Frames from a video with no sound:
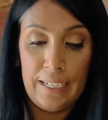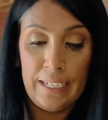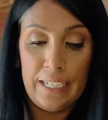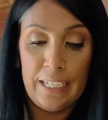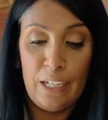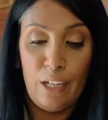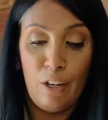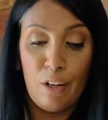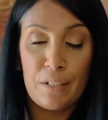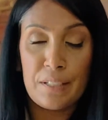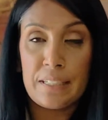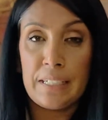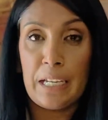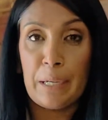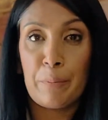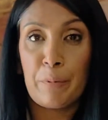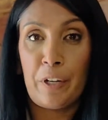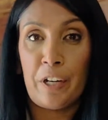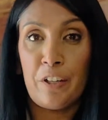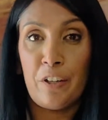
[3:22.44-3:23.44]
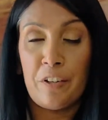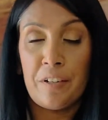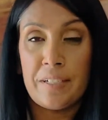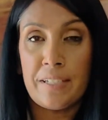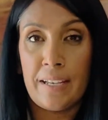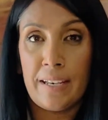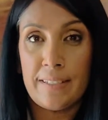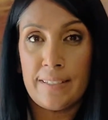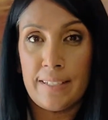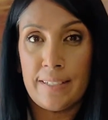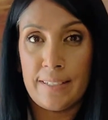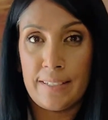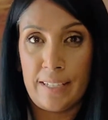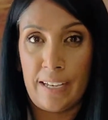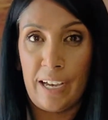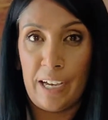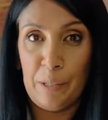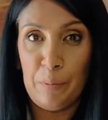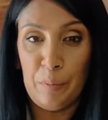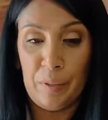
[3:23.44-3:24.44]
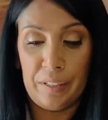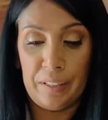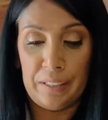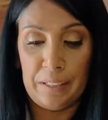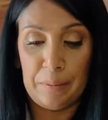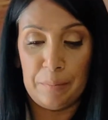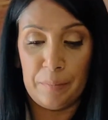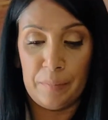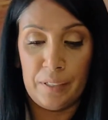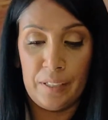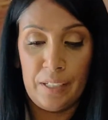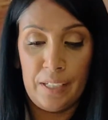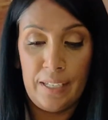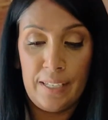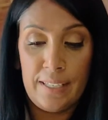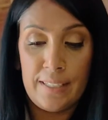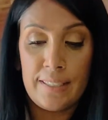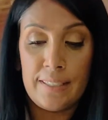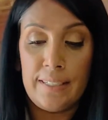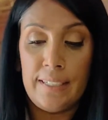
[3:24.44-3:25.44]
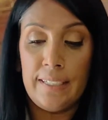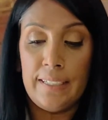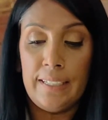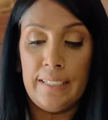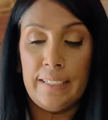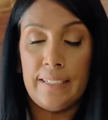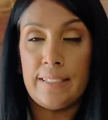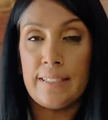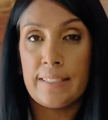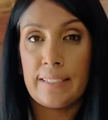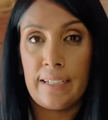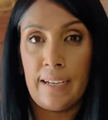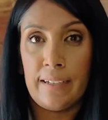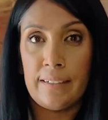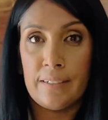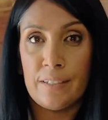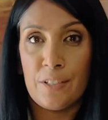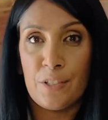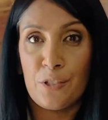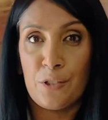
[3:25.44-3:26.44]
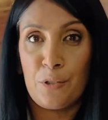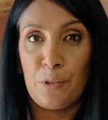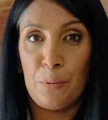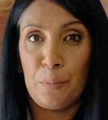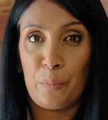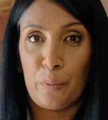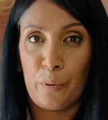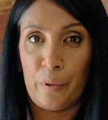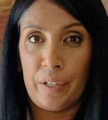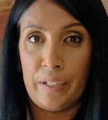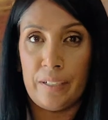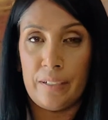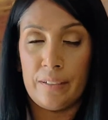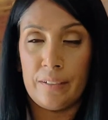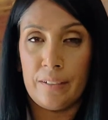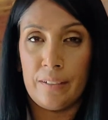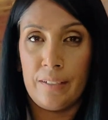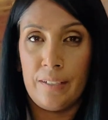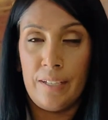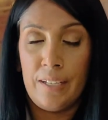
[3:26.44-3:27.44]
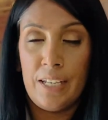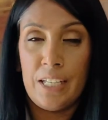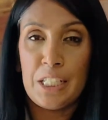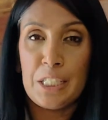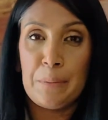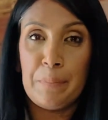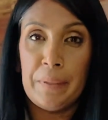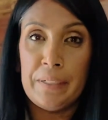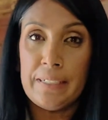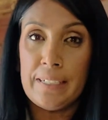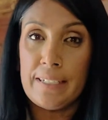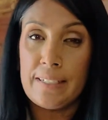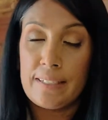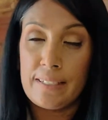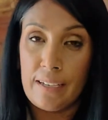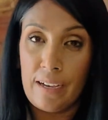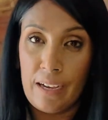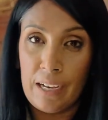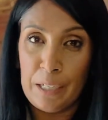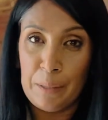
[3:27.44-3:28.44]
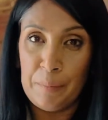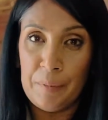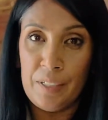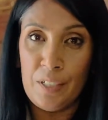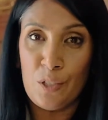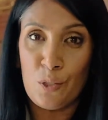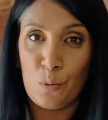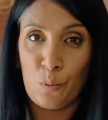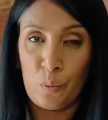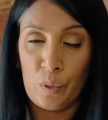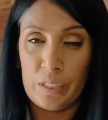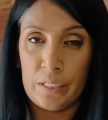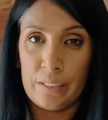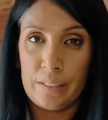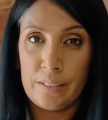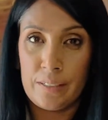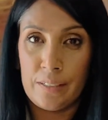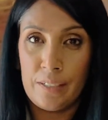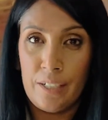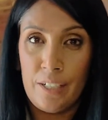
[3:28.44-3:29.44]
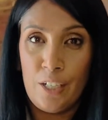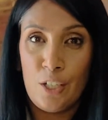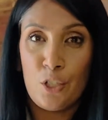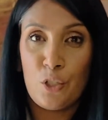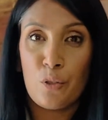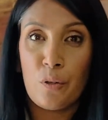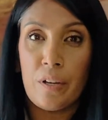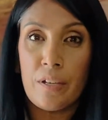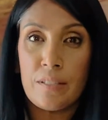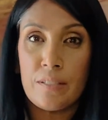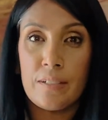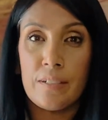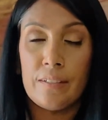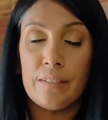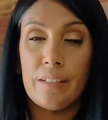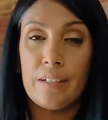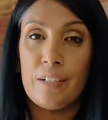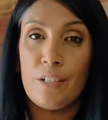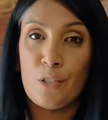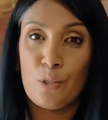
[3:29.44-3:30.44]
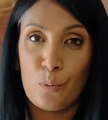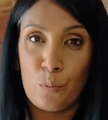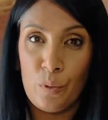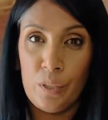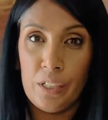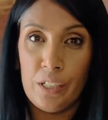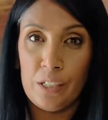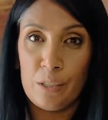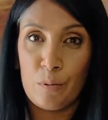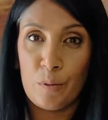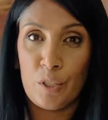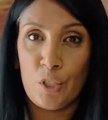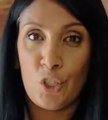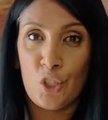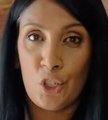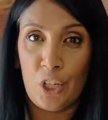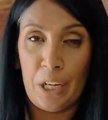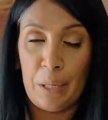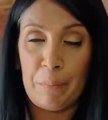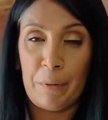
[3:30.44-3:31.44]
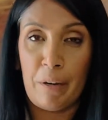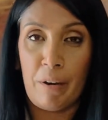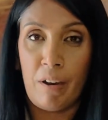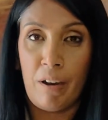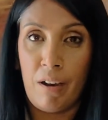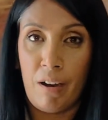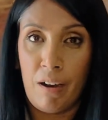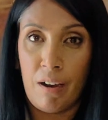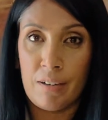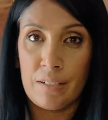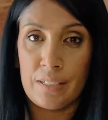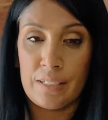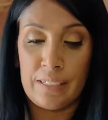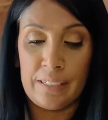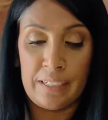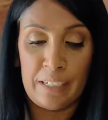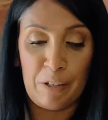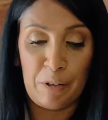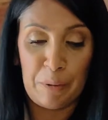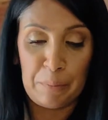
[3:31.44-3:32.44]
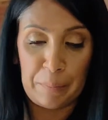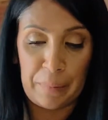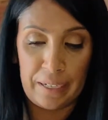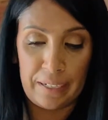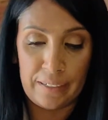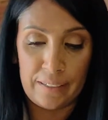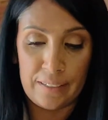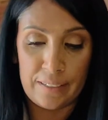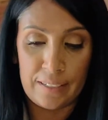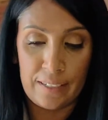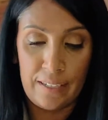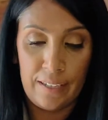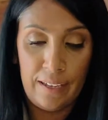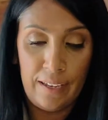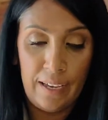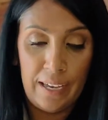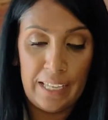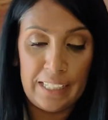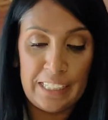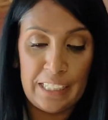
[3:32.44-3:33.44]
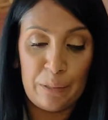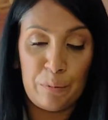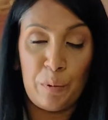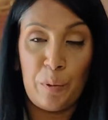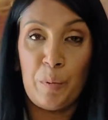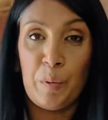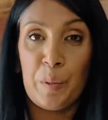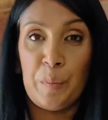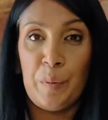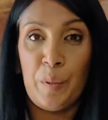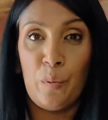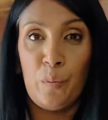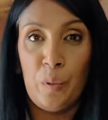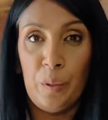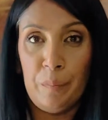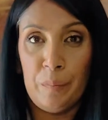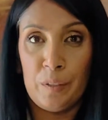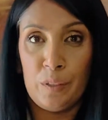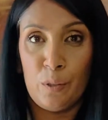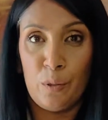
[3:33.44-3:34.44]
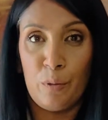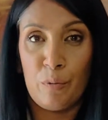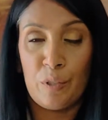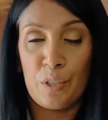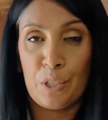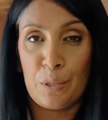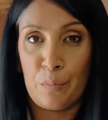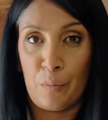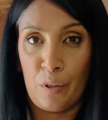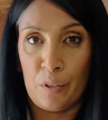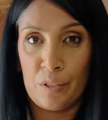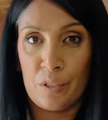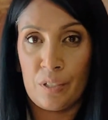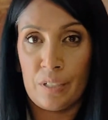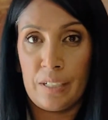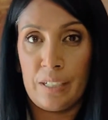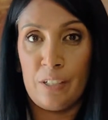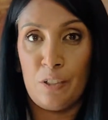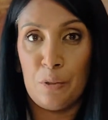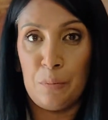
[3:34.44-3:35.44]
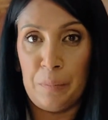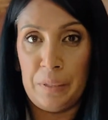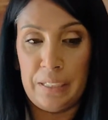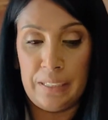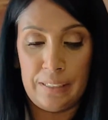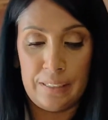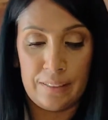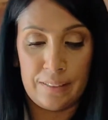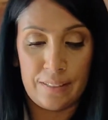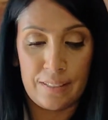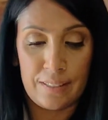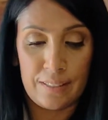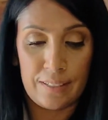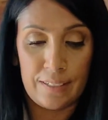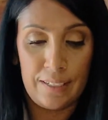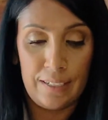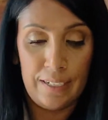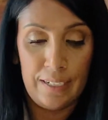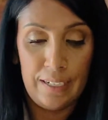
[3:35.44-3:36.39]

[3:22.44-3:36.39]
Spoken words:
It looks like prioritizing time with Him, seeking His guidance through prayer, spending time in His Word, trusting that His word would shape our heart and our mind, and that we would be women who respond in obedience.